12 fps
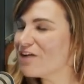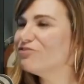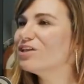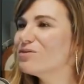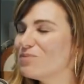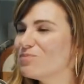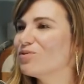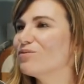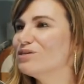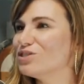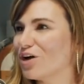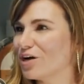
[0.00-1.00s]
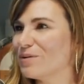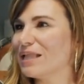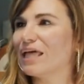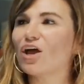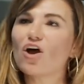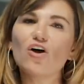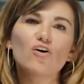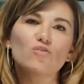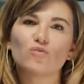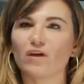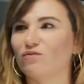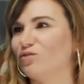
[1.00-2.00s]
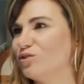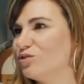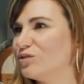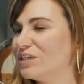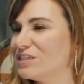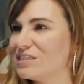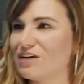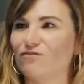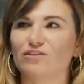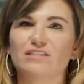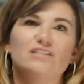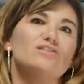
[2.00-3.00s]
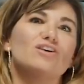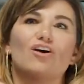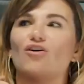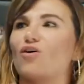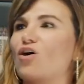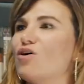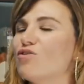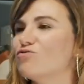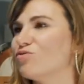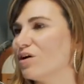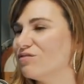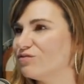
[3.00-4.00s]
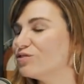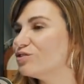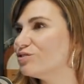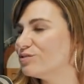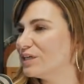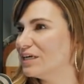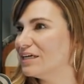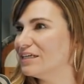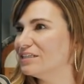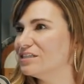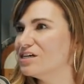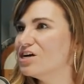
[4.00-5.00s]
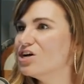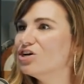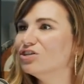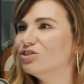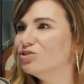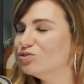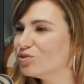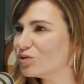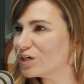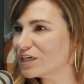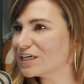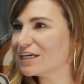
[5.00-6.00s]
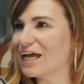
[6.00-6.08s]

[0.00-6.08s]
I feel like people always talk about like, oh, great food in San Francisco. Oh, great food in New York.